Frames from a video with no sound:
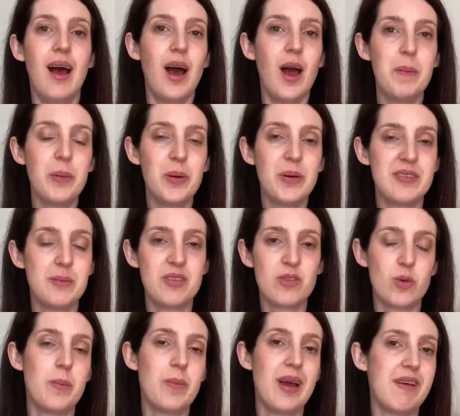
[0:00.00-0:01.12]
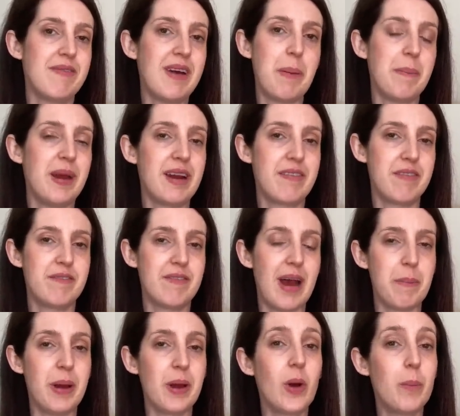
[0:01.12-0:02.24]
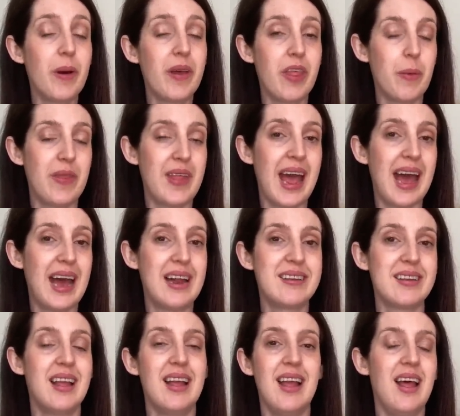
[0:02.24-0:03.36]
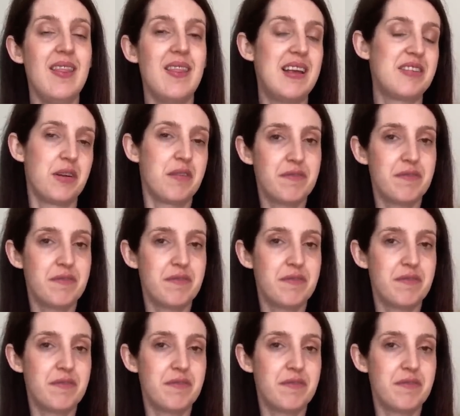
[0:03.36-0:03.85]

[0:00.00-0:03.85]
I bought some swimwear fabric from Fabric Godmother when they had their sort of